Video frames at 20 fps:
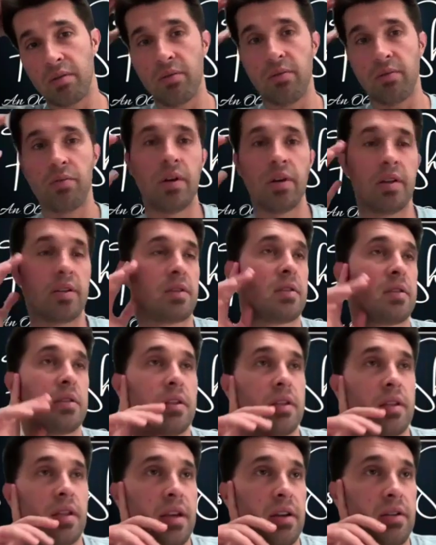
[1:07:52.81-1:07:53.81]
what
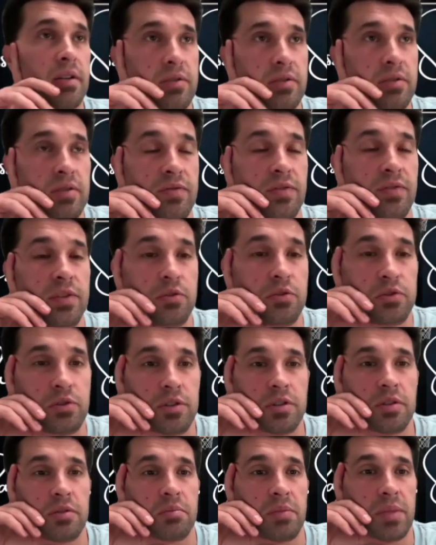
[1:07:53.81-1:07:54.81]
the Lakers'
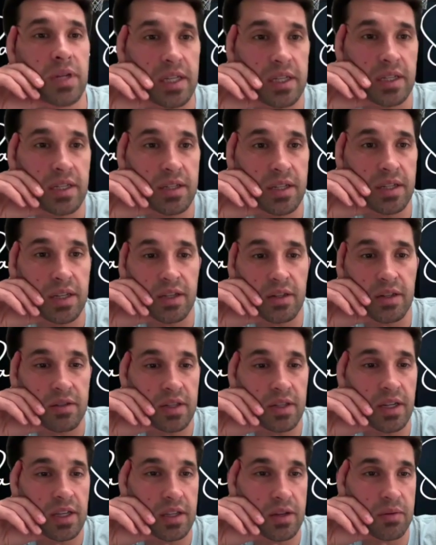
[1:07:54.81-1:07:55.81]
future might entail.
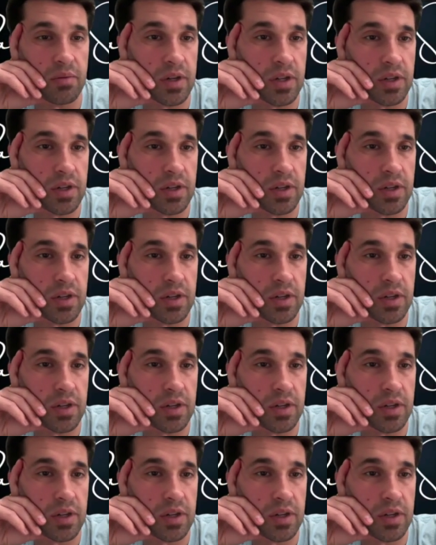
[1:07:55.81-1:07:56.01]
And I think we're